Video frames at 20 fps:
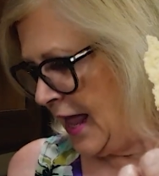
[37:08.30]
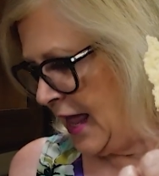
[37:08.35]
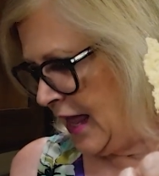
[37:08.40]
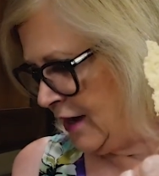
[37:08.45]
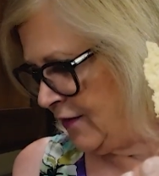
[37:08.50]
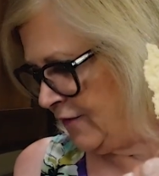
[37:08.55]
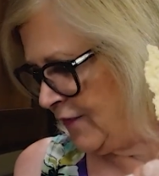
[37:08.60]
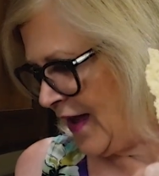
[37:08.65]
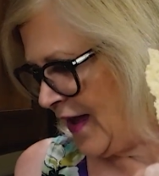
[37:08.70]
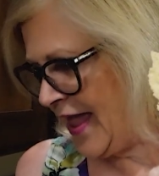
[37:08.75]

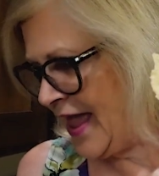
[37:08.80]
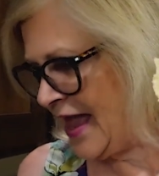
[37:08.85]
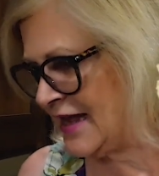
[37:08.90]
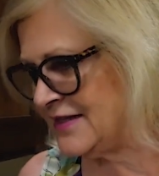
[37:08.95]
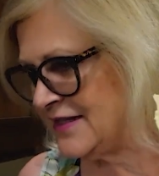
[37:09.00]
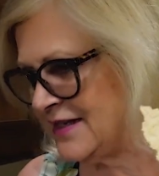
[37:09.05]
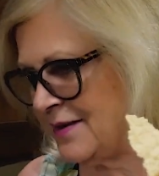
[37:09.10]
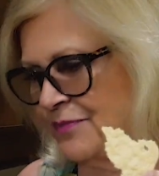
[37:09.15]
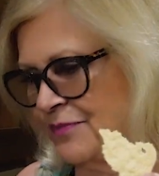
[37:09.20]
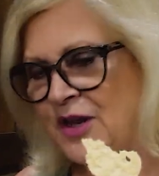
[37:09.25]
And if I
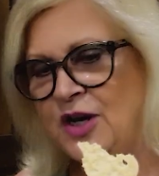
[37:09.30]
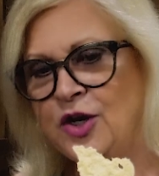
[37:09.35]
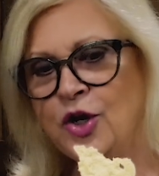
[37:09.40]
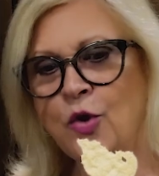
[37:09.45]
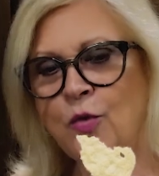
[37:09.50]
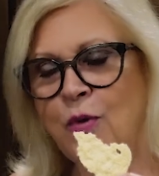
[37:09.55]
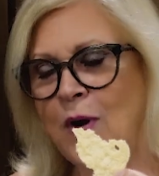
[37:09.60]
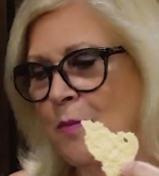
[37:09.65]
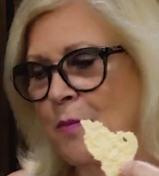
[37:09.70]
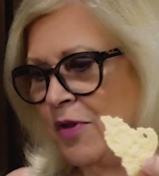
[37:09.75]
had something to
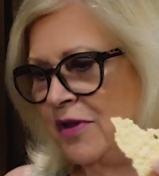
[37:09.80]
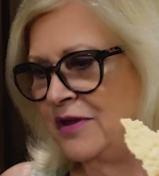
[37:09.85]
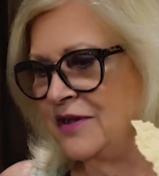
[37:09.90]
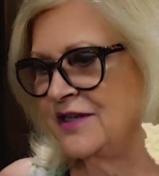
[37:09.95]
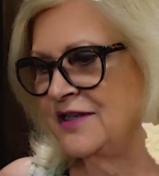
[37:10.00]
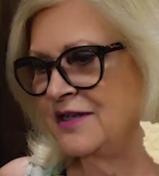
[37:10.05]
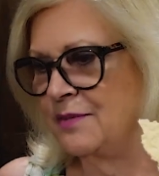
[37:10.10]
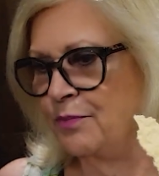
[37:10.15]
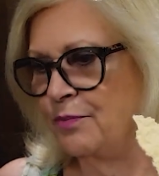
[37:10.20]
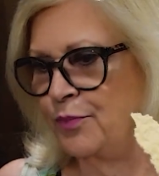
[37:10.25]
crumble
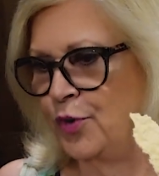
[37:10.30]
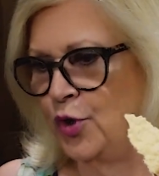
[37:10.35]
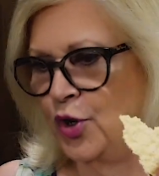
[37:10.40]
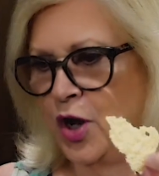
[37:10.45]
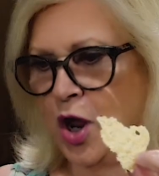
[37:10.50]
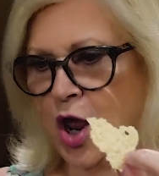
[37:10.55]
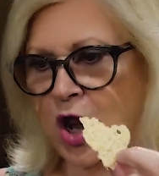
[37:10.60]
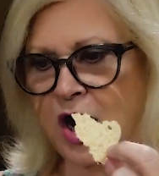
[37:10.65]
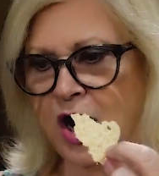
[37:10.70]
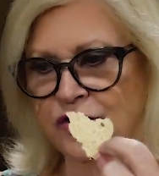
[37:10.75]
this, put
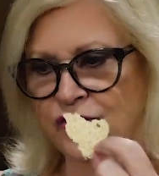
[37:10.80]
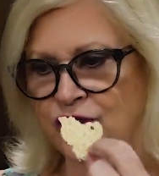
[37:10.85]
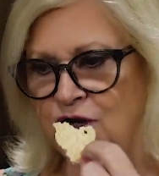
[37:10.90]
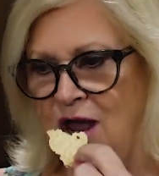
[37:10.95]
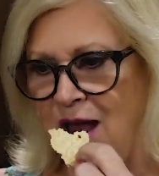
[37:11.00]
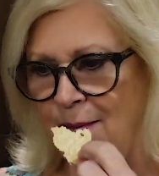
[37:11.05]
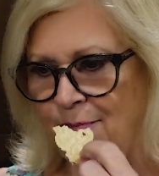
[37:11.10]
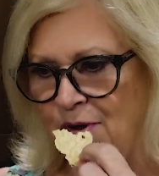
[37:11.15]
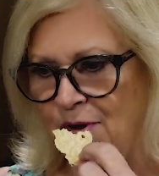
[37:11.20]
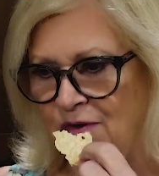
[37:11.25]
on on
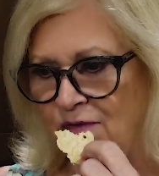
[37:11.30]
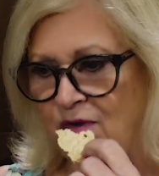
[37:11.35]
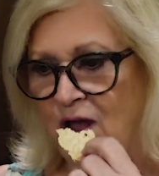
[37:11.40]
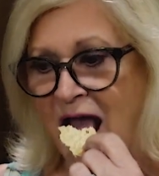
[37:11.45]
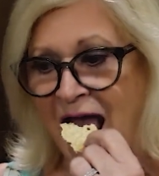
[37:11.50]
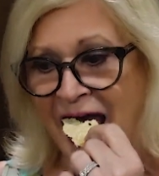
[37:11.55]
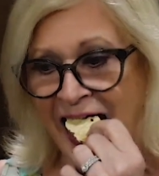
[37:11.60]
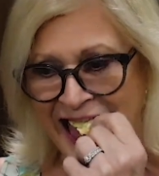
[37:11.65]
top of,